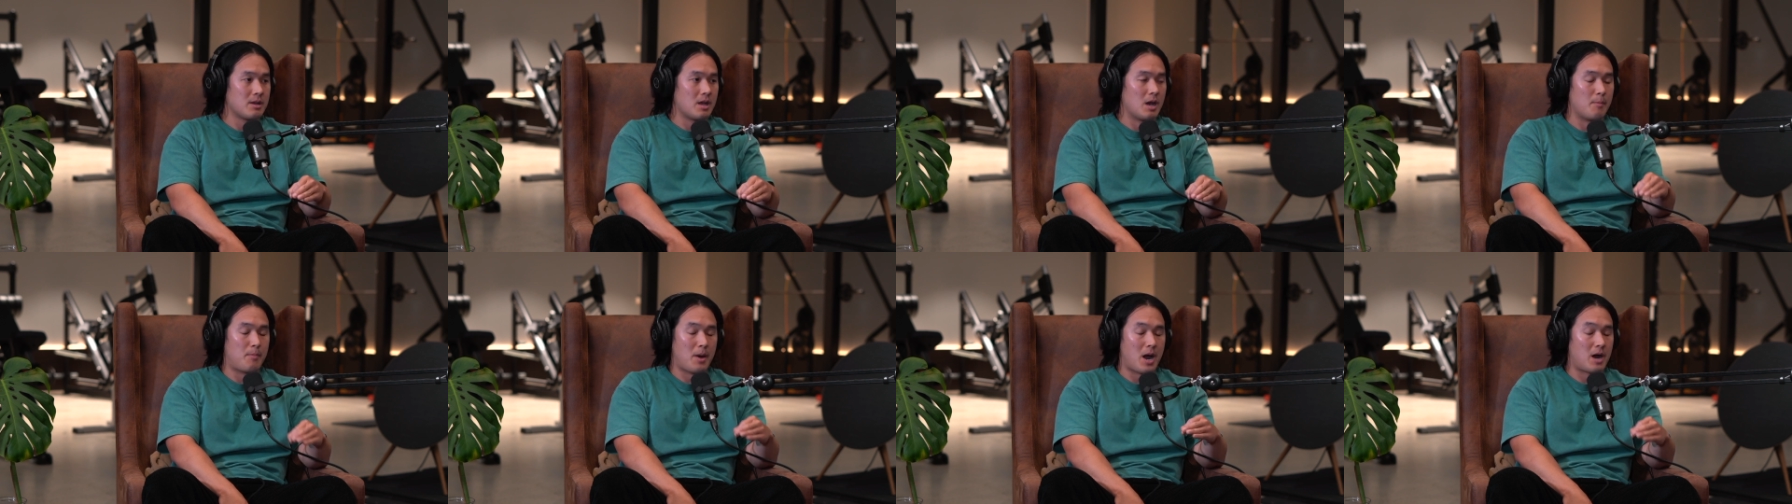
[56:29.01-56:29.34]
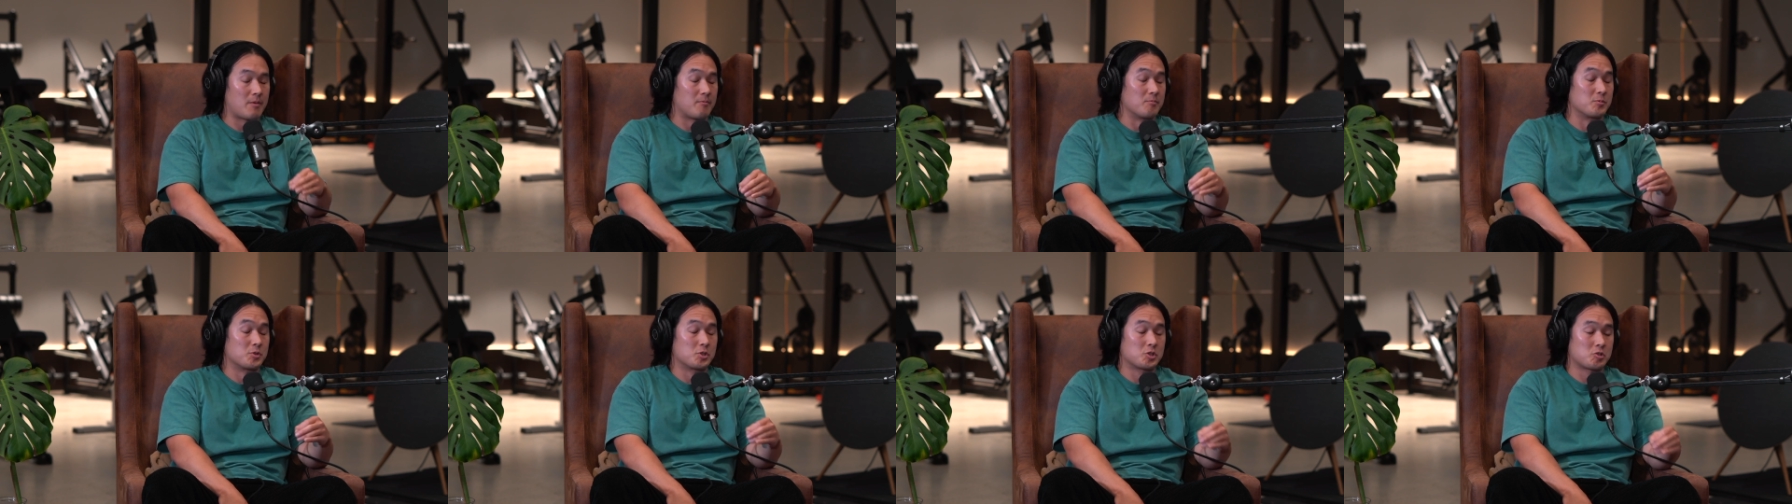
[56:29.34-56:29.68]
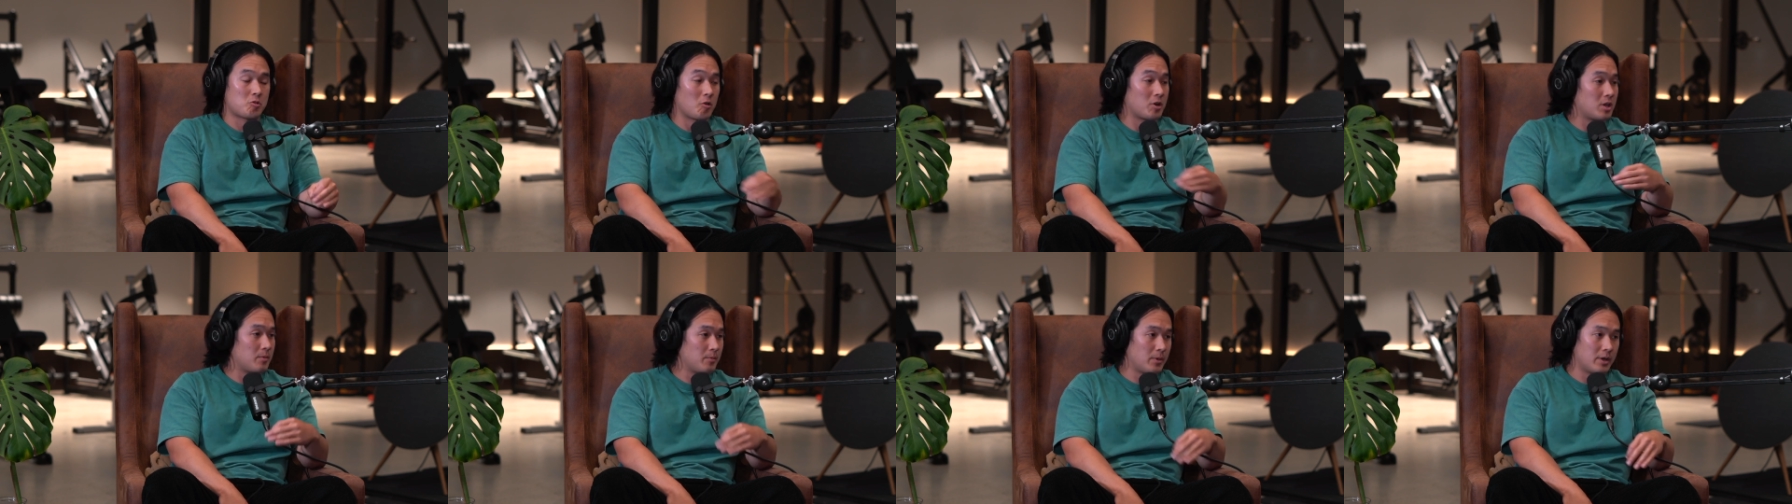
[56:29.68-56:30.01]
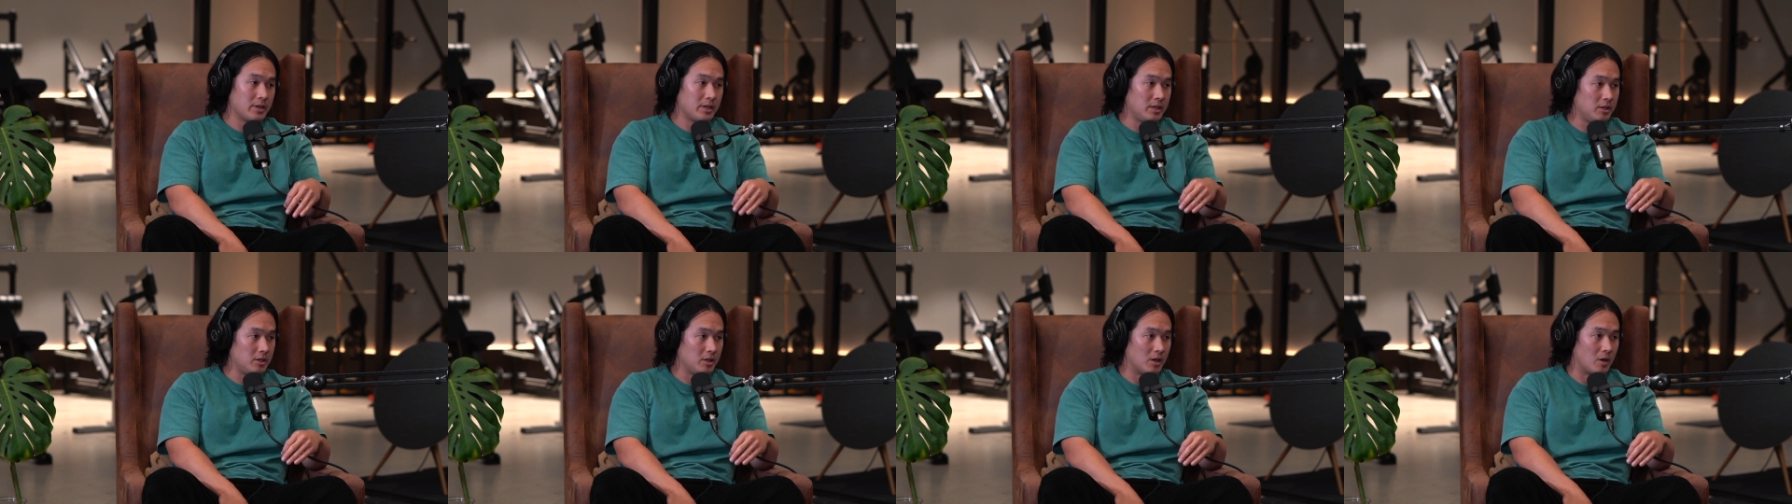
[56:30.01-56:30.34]
apart from stroking
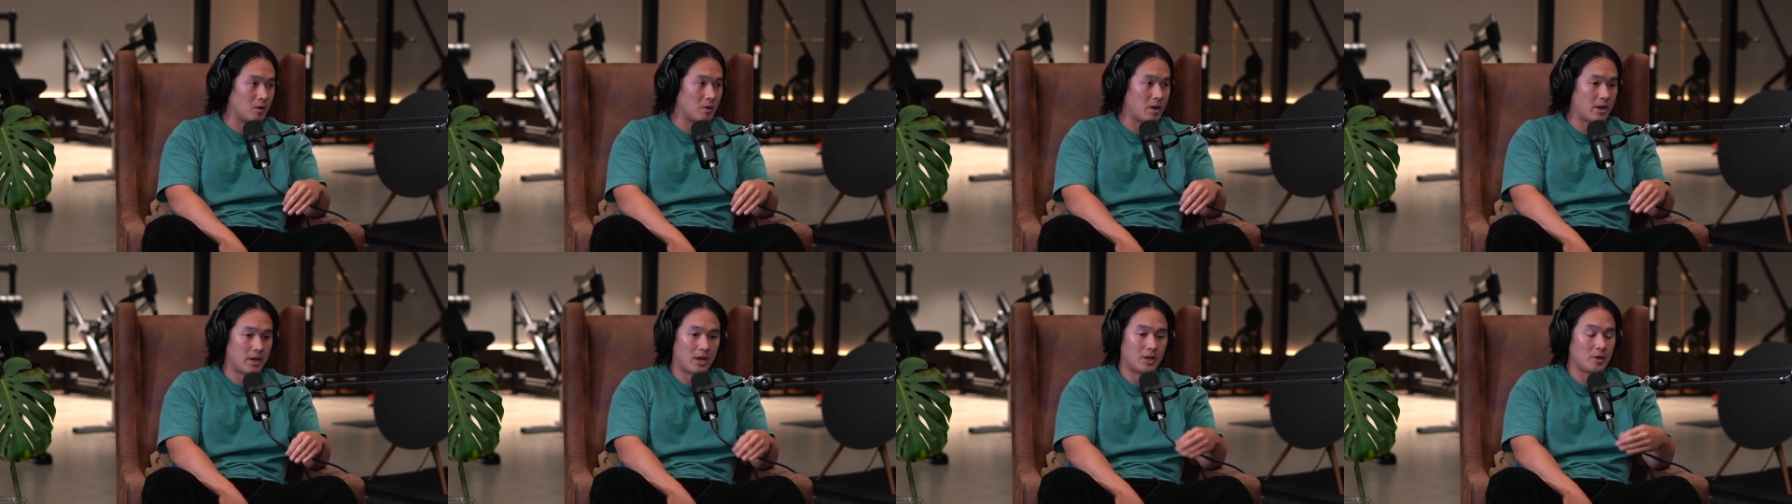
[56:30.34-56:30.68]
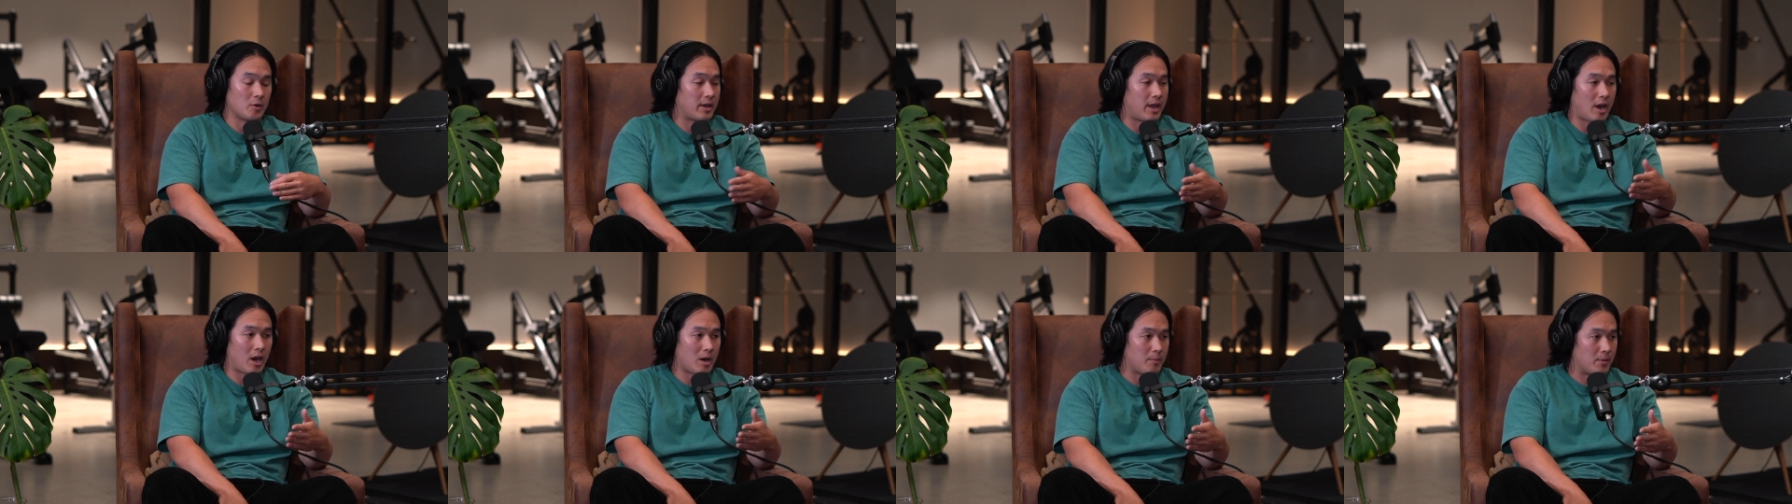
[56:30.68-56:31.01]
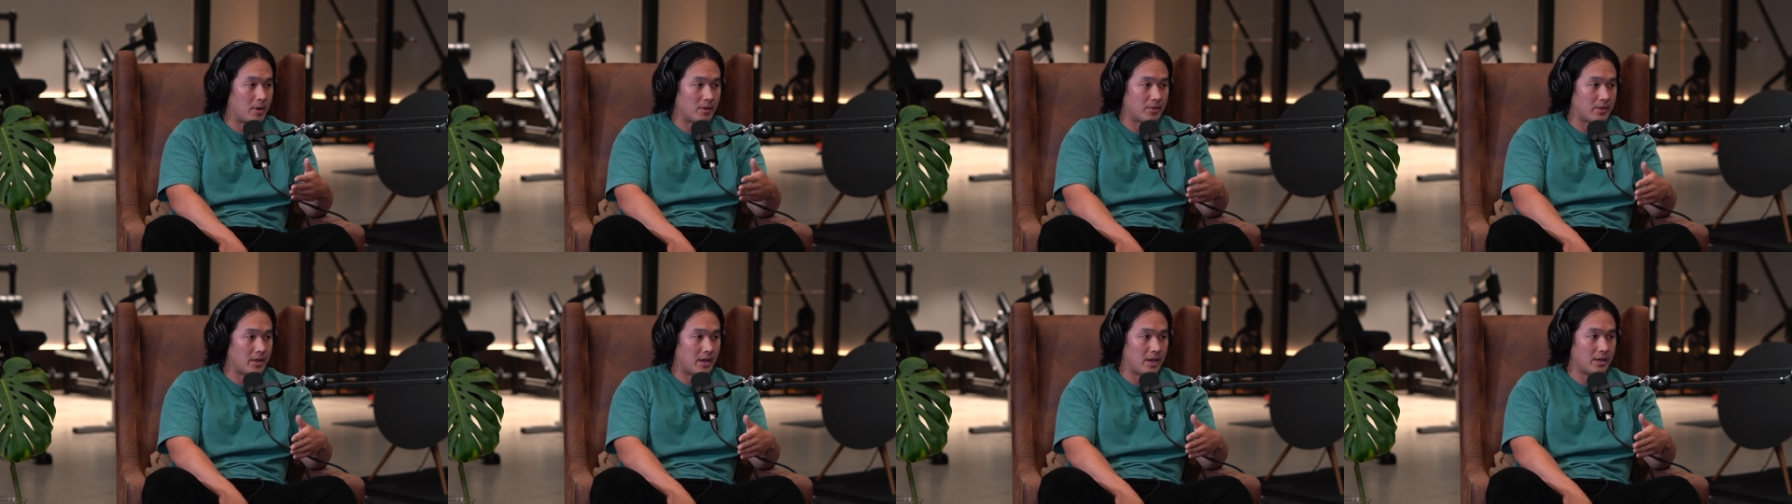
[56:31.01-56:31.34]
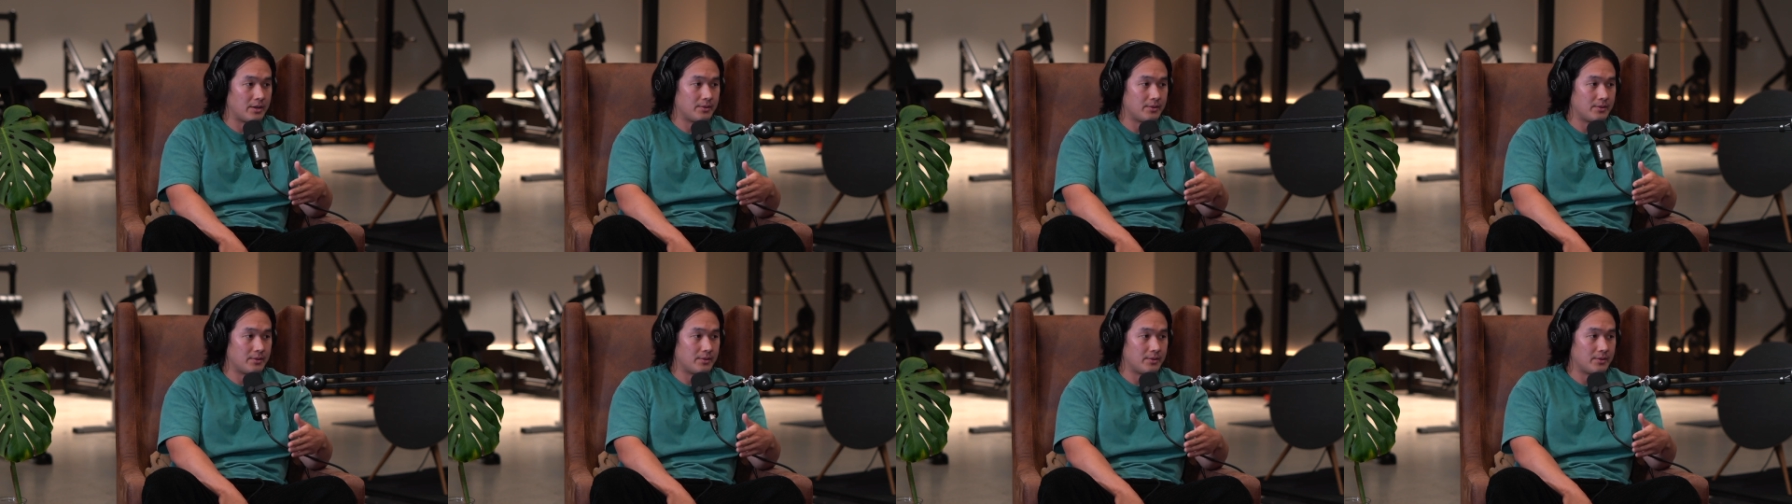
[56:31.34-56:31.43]
my ego, and I don't care about that.